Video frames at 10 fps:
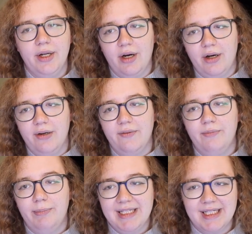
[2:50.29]
of
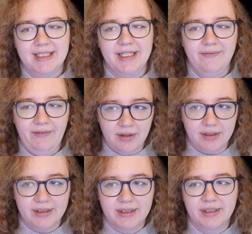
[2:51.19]
Byzantine
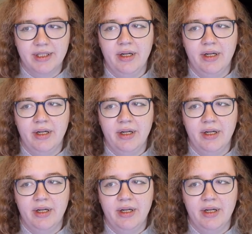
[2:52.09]
faults,